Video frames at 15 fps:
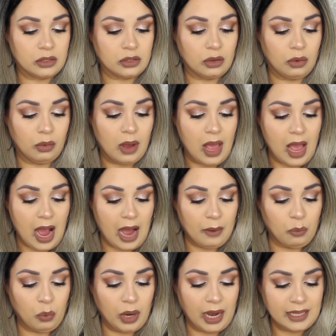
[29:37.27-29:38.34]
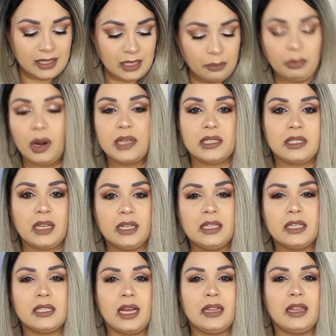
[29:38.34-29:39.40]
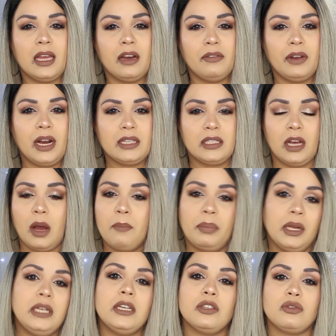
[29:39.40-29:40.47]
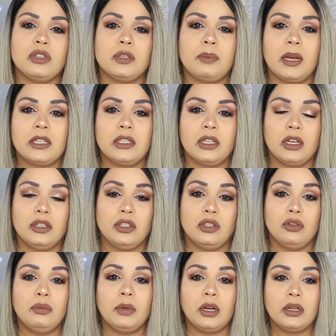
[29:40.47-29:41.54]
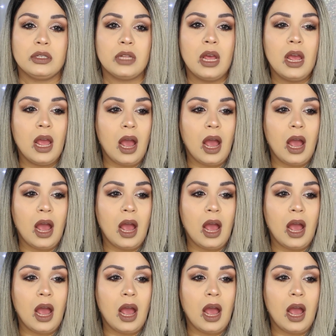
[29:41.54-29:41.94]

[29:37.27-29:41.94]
So when I see prices like this, I think of it as a complete disrespect to consumers.